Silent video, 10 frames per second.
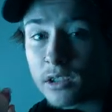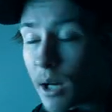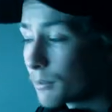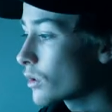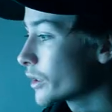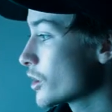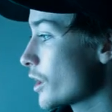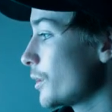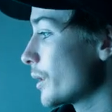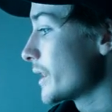Now, I'm not going to
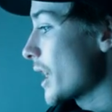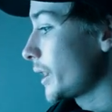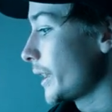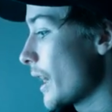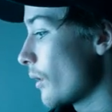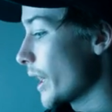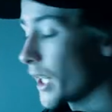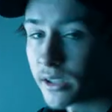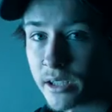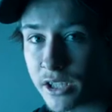show you exactly how I
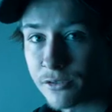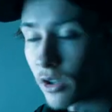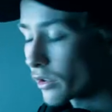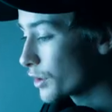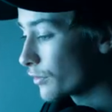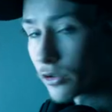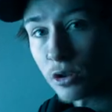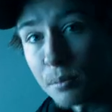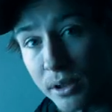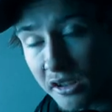edit these photos for
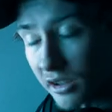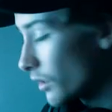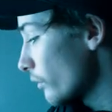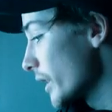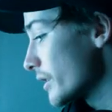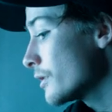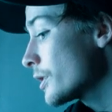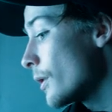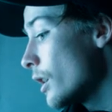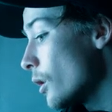two particular
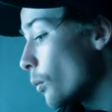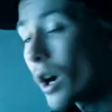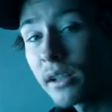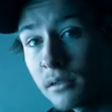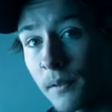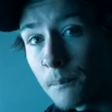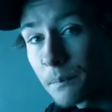reasons. One,